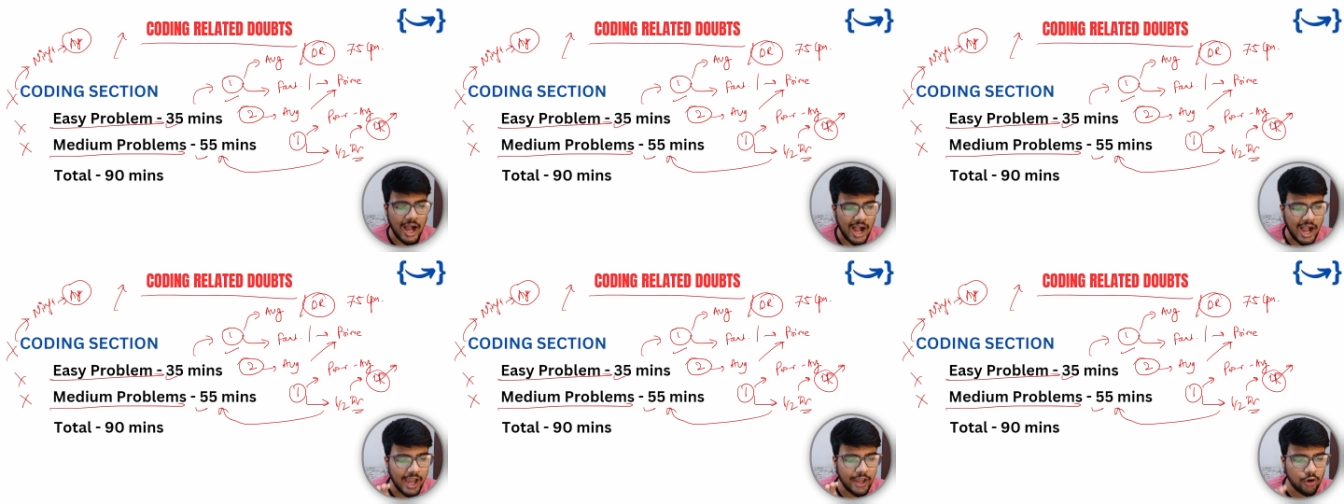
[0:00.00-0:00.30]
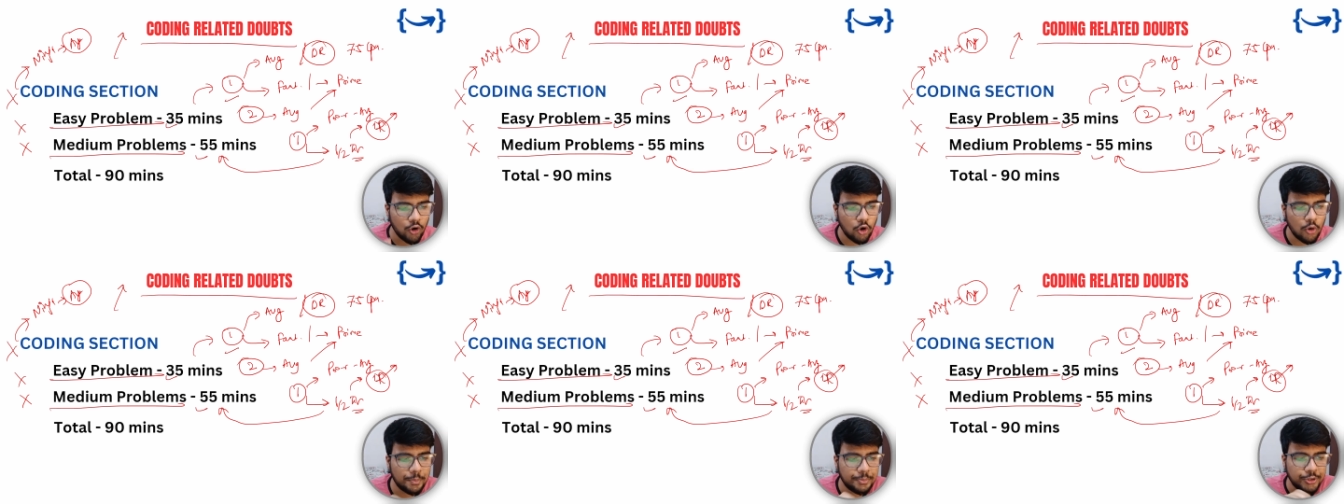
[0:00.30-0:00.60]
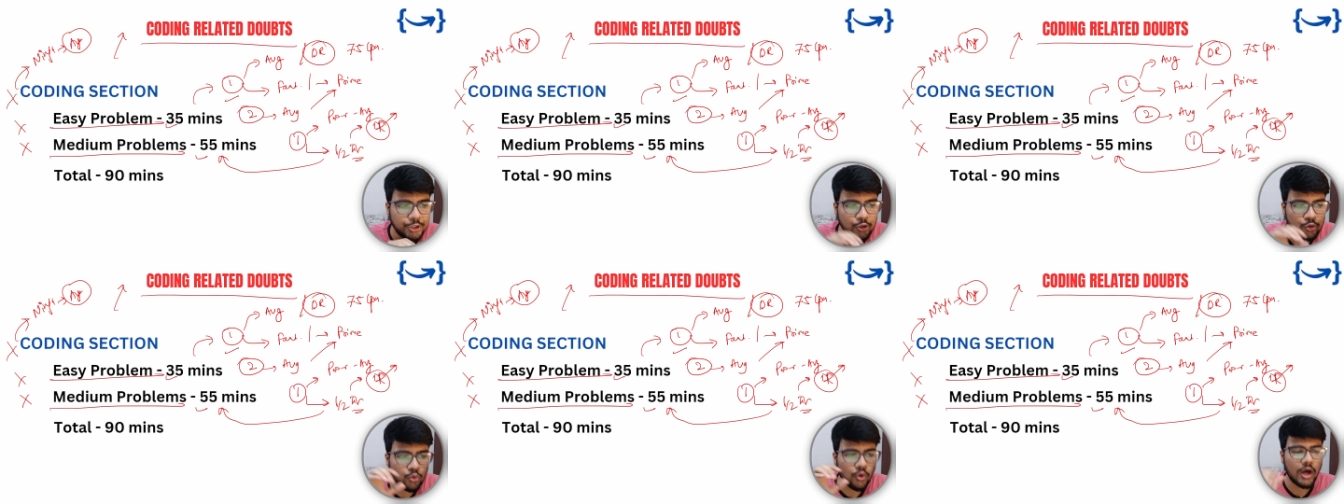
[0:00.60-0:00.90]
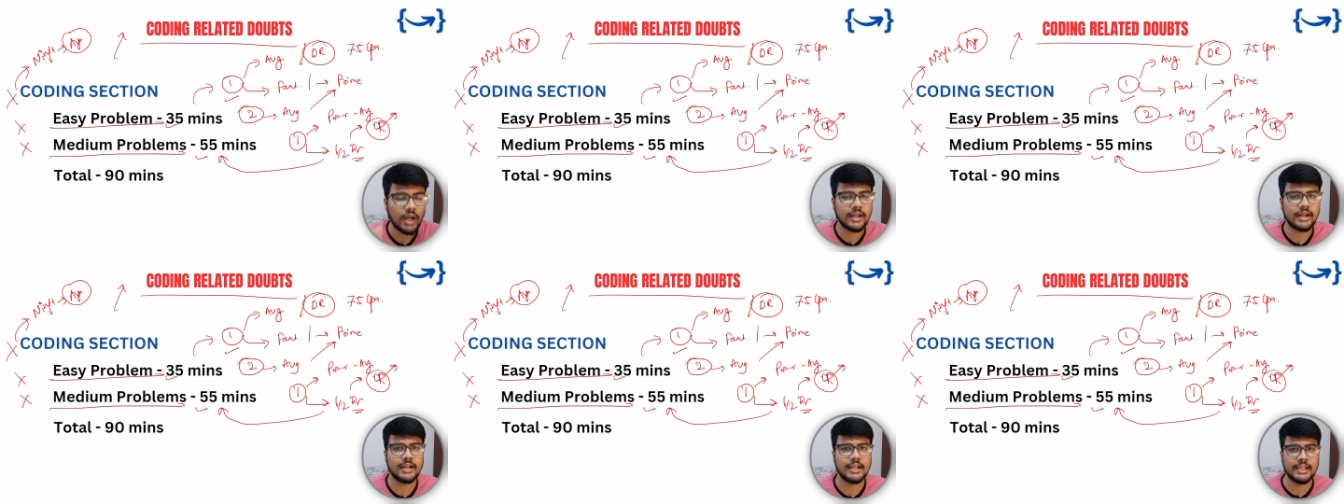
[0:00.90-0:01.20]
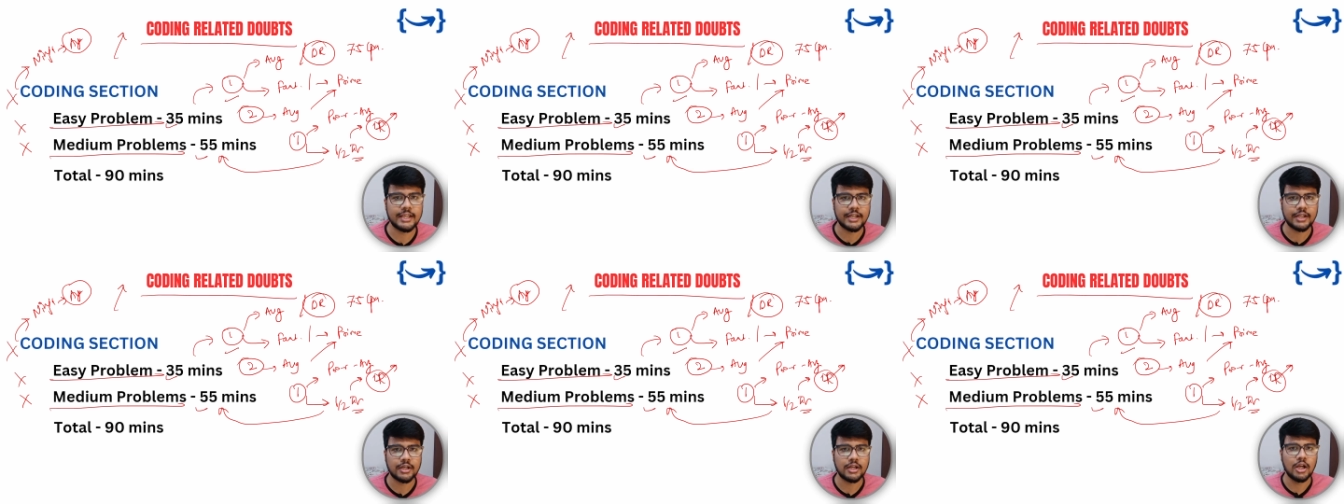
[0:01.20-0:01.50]
I hope you are
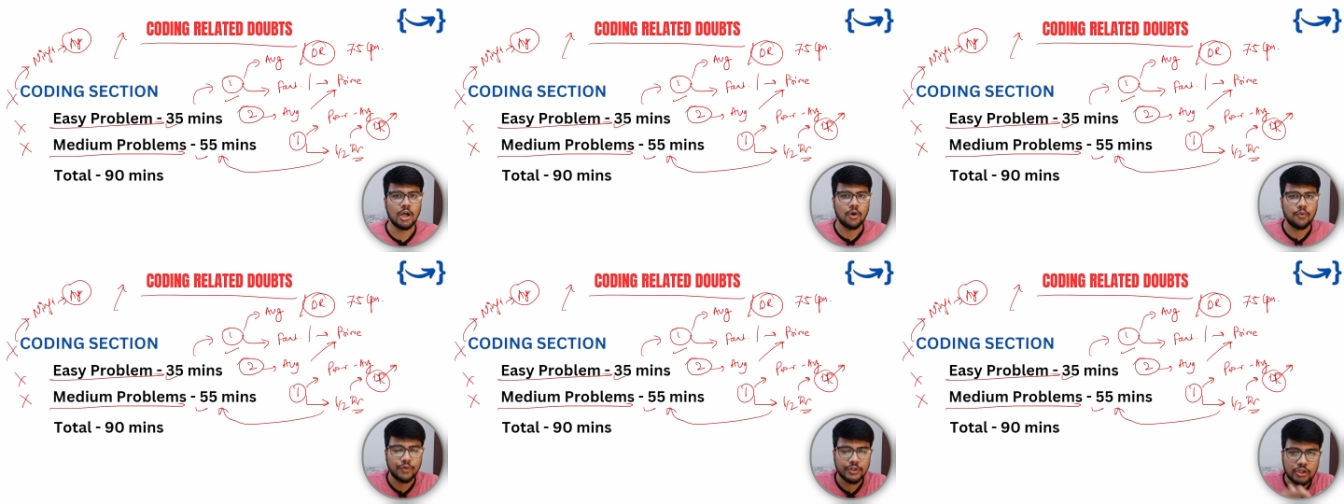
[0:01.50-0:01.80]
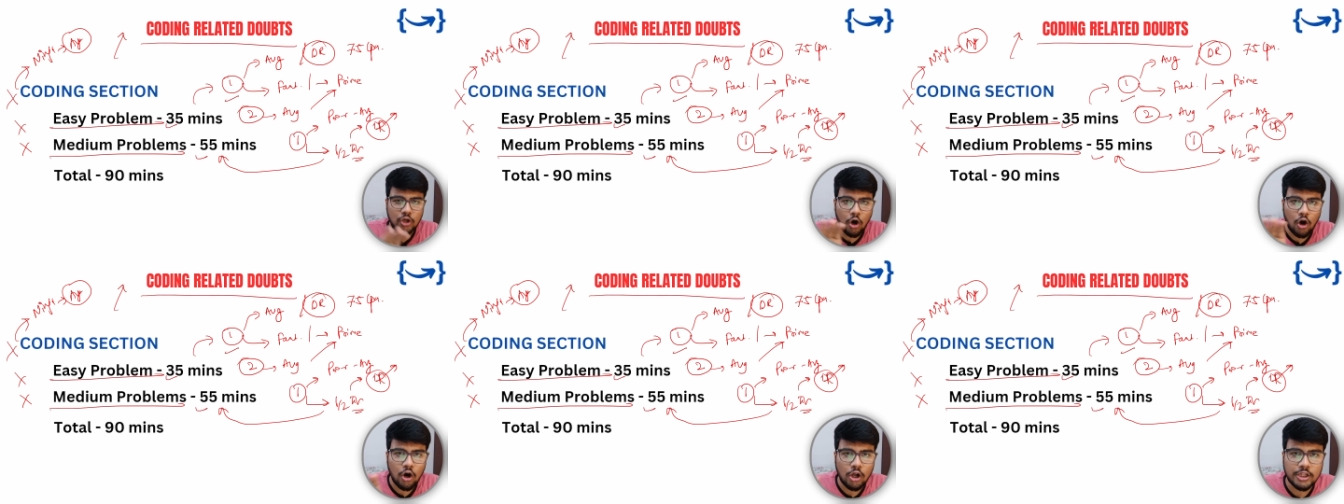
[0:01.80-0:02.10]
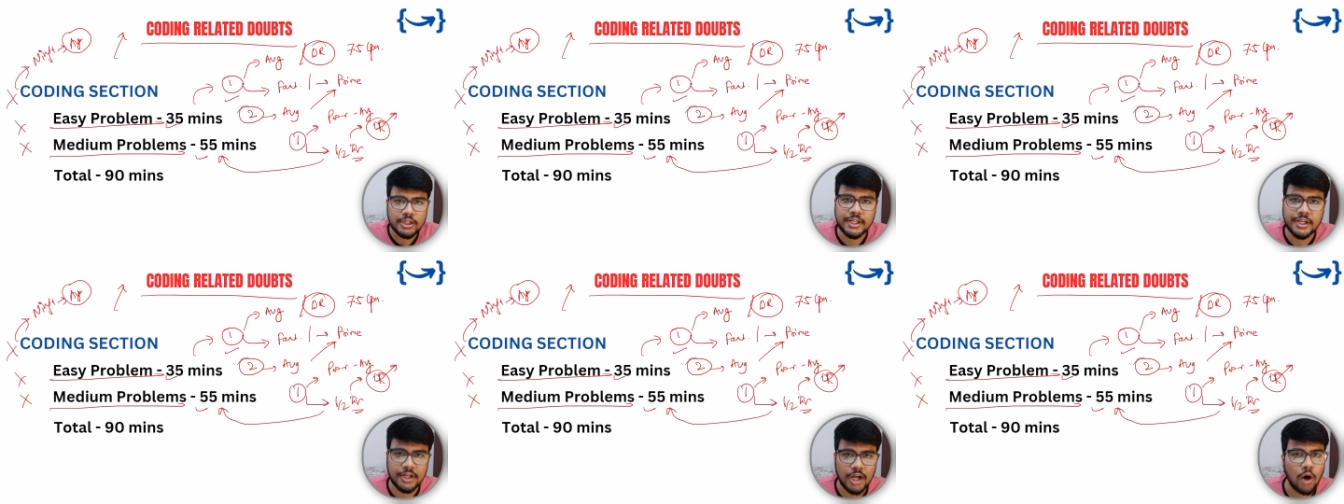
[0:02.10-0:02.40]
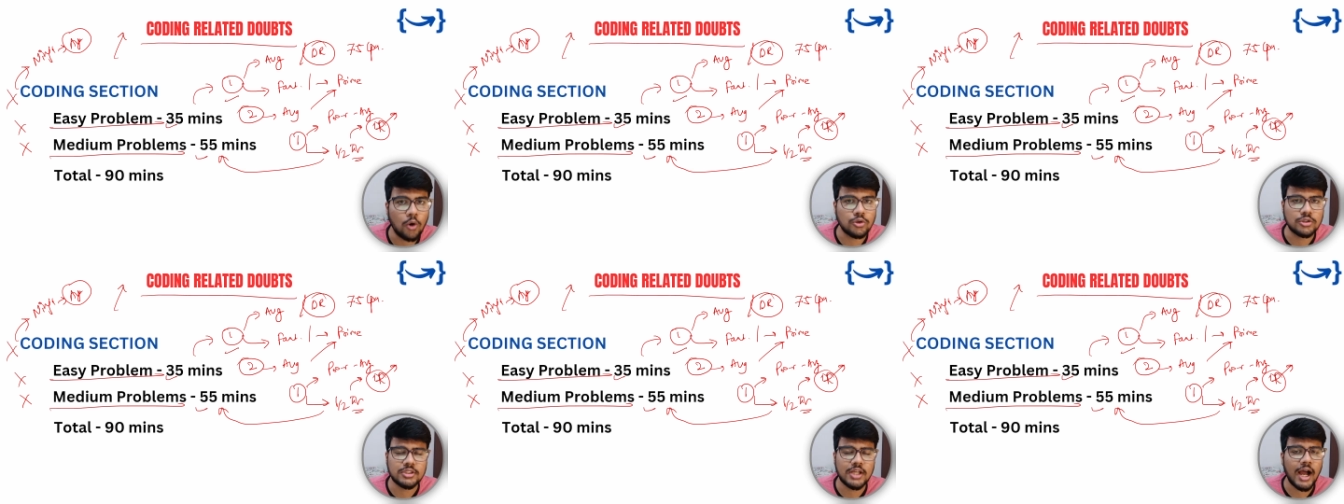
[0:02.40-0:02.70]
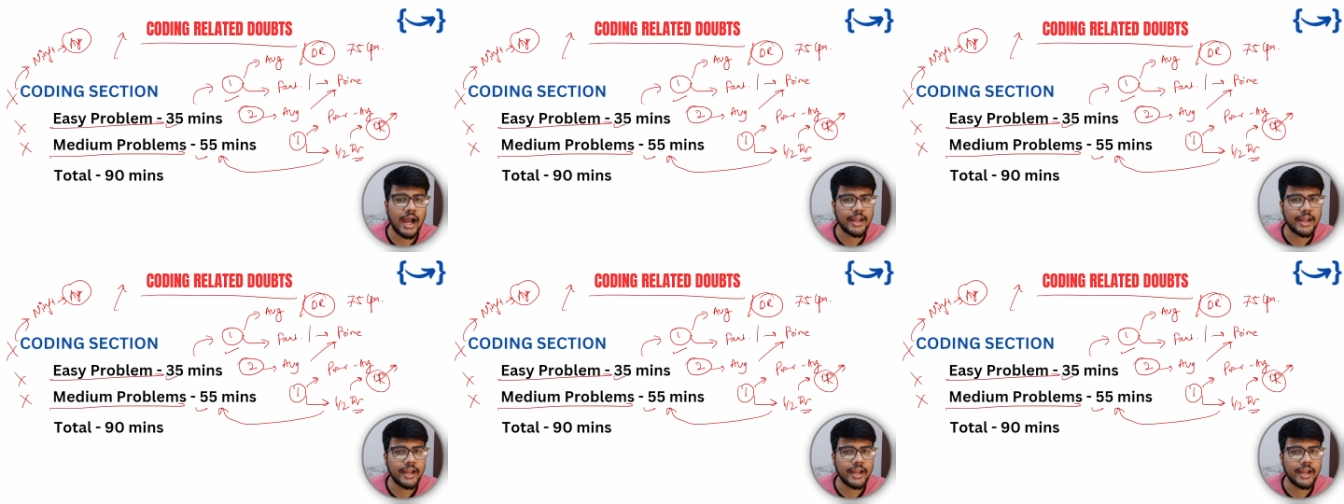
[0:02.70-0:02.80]
clear with all the doubts.